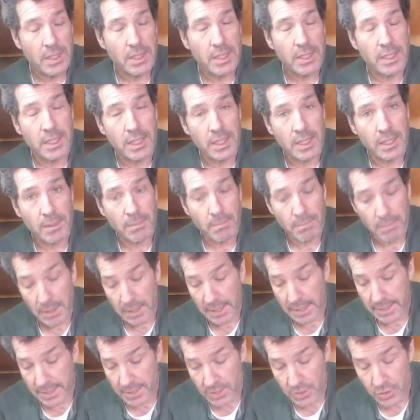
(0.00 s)
Uh,
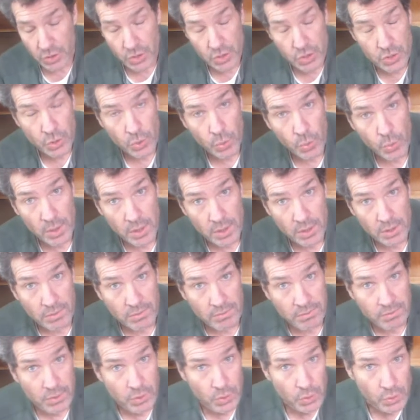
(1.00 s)
mine is a 12
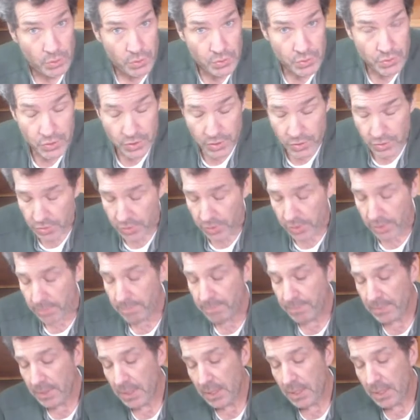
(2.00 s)
volt system.